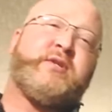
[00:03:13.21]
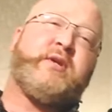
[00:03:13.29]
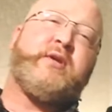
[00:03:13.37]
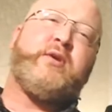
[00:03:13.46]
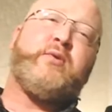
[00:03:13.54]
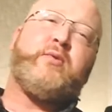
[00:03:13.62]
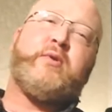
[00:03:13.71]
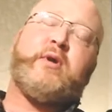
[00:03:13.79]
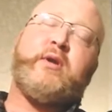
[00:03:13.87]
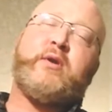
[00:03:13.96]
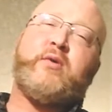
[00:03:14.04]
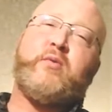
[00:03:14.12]
an acute,
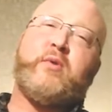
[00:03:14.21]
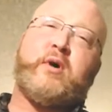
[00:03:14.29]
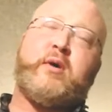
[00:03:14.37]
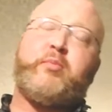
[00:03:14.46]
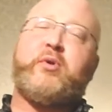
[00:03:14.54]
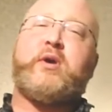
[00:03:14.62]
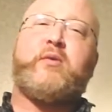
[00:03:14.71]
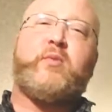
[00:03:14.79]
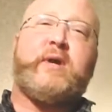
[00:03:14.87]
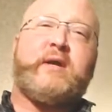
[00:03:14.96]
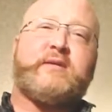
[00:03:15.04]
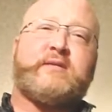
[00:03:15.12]
upper
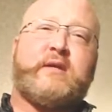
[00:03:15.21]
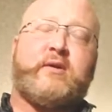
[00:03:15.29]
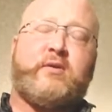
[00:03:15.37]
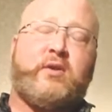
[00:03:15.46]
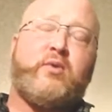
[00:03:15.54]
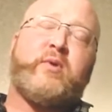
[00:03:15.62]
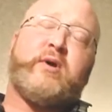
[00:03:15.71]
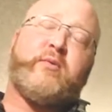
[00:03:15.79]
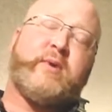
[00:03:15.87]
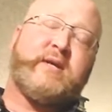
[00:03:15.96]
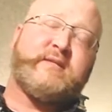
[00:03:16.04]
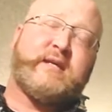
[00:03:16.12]
airway or lower
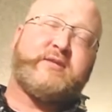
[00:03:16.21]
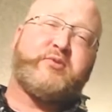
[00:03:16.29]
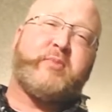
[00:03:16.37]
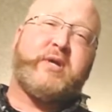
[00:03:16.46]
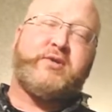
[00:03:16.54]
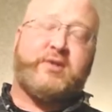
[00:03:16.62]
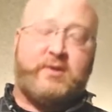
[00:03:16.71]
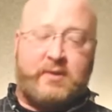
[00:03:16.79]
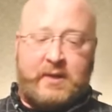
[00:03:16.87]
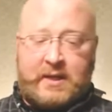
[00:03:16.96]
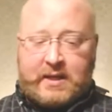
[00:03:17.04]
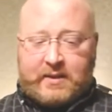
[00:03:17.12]
airway exacerbation,
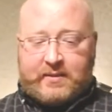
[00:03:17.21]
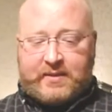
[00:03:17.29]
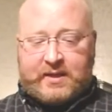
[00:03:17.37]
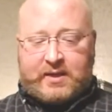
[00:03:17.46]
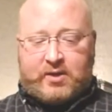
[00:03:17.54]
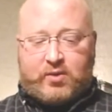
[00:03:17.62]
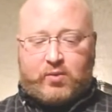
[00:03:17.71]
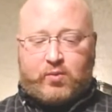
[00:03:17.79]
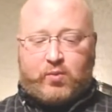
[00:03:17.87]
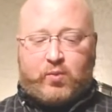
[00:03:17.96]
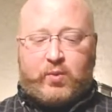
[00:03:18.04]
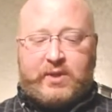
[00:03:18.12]
then
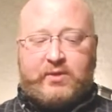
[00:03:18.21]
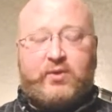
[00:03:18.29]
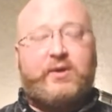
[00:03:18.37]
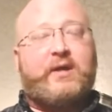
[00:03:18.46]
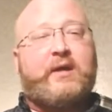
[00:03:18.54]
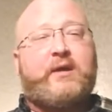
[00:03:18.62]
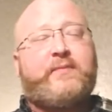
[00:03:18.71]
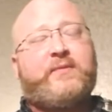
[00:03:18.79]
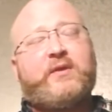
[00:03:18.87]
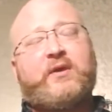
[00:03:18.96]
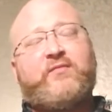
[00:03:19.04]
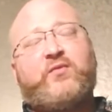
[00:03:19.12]
we look at,
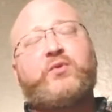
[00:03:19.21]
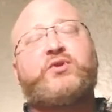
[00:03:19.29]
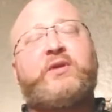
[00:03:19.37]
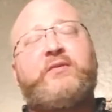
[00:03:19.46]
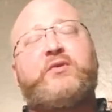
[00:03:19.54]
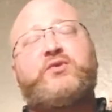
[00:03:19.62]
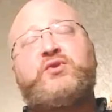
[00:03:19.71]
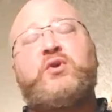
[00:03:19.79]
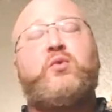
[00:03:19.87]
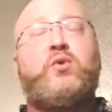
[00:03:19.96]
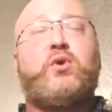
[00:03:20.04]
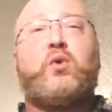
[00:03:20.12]
unfortunately, there's
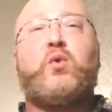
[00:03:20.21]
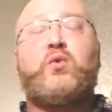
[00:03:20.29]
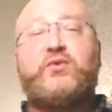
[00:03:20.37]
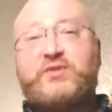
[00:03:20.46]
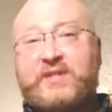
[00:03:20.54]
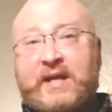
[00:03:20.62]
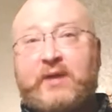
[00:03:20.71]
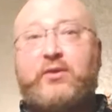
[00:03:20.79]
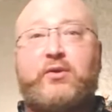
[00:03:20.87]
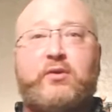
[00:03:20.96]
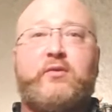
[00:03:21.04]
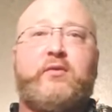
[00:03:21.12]
no gold
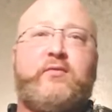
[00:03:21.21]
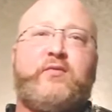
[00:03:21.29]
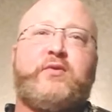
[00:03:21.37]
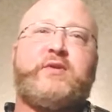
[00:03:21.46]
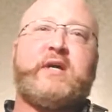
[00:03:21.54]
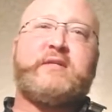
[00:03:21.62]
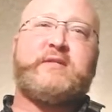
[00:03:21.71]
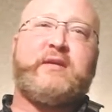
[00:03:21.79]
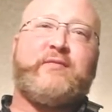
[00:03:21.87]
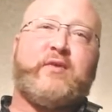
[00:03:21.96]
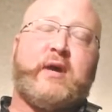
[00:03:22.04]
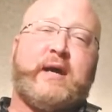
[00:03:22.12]
standard for testing
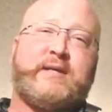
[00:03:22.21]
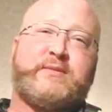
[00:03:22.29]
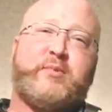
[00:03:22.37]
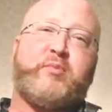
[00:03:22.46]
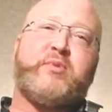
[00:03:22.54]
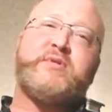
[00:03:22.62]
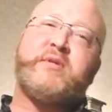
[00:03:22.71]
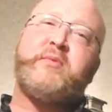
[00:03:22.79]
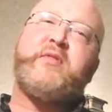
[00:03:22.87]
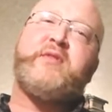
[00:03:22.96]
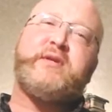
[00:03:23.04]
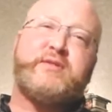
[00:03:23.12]
for asthma. But some of
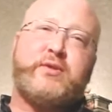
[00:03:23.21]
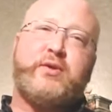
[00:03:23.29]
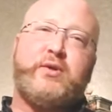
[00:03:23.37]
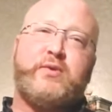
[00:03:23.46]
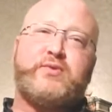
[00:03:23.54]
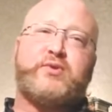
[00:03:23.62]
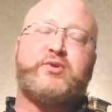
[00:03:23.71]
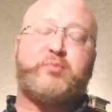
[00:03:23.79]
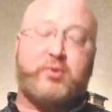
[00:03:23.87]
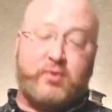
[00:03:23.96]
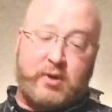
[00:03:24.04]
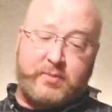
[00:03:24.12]
the things that are used are
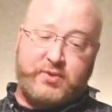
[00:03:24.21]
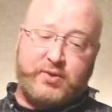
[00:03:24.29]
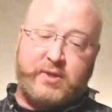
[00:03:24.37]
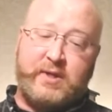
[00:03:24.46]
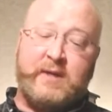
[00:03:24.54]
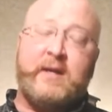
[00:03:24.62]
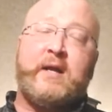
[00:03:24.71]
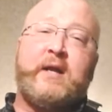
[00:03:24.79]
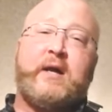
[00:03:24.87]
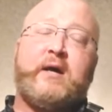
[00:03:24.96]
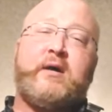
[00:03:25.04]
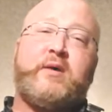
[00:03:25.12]
spirometry,
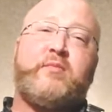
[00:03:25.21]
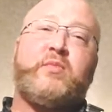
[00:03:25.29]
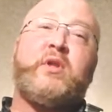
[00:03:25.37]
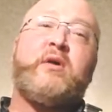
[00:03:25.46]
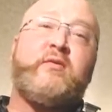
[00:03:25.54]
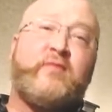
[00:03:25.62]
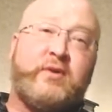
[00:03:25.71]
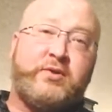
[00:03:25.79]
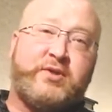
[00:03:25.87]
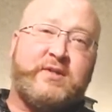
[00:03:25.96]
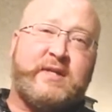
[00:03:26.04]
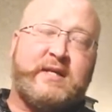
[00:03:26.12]
lung
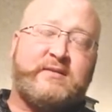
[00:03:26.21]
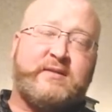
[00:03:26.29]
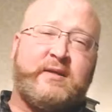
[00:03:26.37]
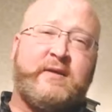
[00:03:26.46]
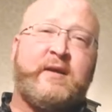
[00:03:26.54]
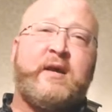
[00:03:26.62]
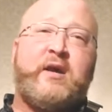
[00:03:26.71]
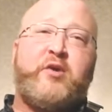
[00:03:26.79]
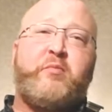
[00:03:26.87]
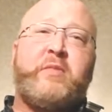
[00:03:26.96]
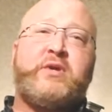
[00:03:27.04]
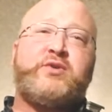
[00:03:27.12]
function testing,
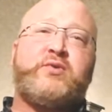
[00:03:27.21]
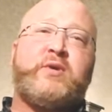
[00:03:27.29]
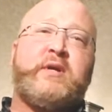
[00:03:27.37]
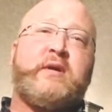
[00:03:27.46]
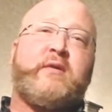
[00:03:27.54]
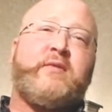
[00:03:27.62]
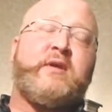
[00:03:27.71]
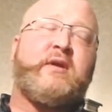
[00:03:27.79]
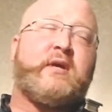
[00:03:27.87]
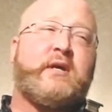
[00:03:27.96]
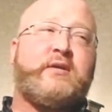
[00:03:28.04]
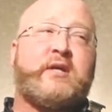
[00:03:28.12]
measuring the
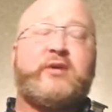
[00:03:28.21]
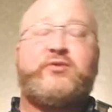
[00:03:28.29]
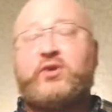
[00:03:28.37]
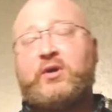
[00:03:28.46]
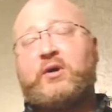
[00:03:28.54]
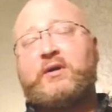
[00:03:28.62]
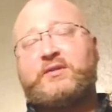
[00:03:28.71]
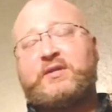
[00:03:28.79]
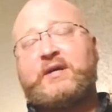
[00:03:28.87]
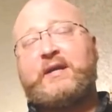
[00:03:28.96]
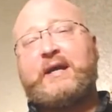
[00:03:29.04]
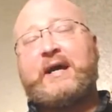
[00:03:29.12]
nitric
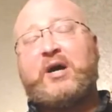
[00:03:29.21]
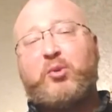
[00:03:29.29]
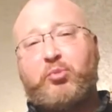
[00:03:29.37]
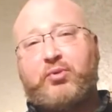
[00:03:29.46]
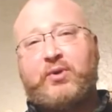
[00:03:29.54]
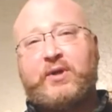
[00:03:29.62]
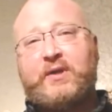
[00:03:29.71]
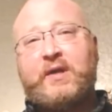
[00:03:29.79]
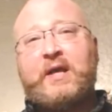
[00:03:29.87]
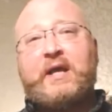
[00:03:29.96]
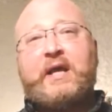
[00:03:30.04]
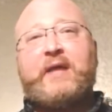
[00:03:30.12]
oxide output,
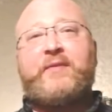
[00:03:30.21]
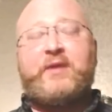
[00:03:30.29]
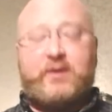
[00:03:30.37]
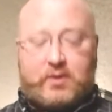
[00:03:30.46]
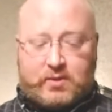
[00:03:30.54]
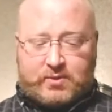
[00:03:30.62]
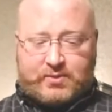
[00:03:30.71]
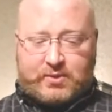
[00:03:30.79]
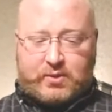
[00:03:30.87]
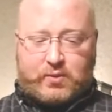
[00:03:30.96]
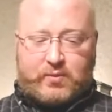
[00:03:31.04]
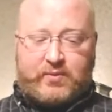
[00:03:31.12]
and then
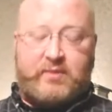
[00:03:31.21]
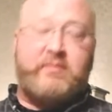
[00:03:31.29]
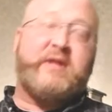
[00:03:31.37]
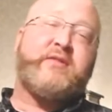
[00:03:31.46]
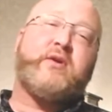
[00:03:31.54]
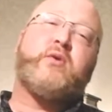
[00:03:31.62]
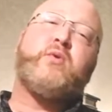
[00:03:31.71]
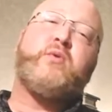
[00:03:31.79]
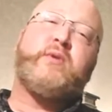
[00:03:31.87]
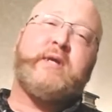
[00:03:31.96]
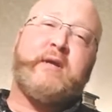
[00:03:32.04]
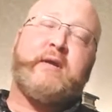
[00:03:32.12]
also the
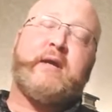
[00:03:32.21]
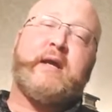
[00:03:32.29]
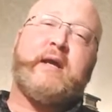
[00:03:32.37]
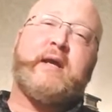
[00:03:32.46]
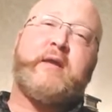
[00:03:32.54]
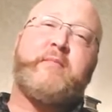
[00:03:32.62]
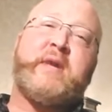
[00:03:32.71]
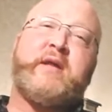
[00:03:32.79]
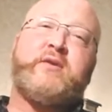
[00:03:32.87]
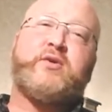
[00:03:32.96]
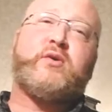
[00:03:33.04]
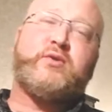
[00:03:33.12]
methacholine and
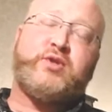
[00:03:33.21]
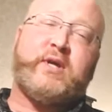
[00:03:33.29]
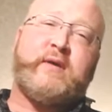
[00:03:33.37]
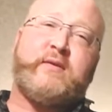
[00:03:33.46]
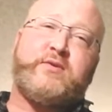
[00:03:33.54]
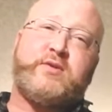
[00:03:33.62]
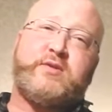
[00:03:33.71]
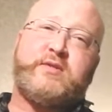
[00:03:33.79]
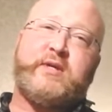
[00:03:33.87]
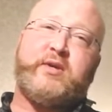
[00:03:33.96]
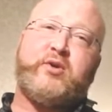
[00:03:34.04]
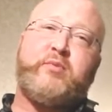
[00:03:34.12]
mannitol challenges
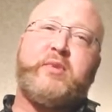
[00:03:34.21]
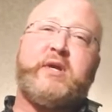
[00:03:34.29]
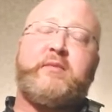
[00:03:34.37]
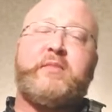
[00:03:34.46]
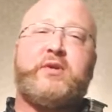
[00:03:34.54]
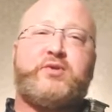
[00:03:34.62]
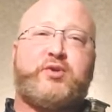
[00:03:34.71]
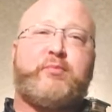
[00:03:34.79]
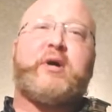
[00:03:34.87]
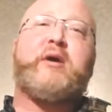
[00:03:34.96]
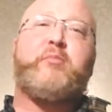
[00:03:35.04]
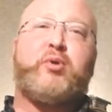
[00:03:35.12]
that could be administered
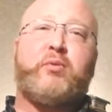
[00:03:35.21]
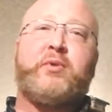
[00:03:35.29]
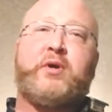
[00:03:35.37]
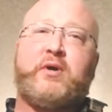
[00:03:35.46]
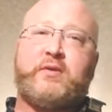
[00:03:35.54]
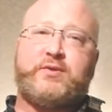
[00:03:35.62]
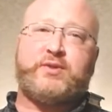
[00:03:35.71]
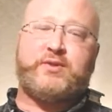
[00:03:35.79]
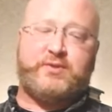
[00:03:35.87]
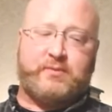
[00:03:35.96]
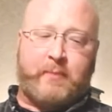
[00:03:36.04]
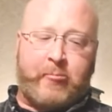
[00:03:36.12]
by a
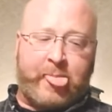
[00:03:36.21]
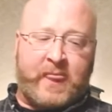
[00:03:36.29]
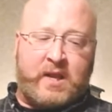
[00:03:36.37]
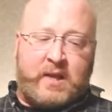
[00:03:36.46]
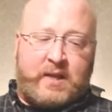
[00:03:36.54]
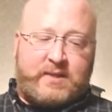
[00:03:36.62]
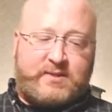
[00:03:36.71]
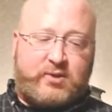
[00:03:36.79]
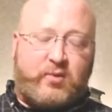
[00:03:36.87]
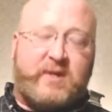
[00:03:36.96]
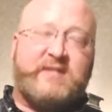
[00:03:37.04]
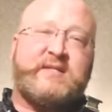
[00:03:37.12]
pulmonologist.
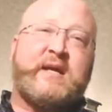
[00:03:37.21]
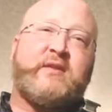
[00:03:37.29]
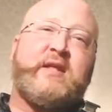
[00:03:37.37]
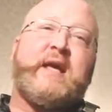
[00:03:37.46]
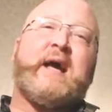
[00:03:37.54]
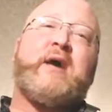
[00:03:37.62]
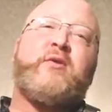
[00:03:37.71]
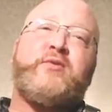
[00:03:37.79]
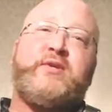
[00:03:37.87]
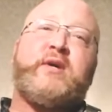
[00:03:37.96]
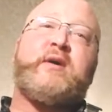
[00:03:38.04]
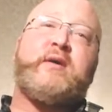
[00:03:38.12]
So exactly how
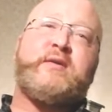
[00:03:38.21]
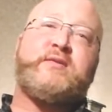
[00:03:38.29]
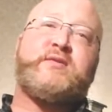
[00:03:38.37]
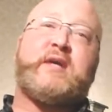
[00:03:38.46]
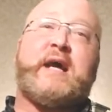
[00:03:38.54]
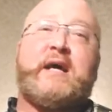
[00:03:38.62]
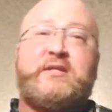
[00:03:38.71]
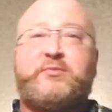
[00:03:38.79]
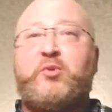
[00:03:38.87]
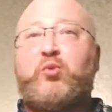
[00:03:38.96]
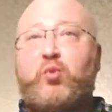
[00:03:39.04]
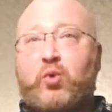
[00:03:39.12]
does
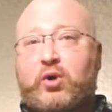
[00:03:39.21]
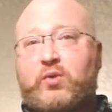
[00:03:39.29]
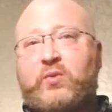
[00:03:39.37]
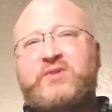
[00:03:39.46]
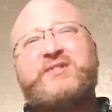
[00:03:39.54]
asthma work? What does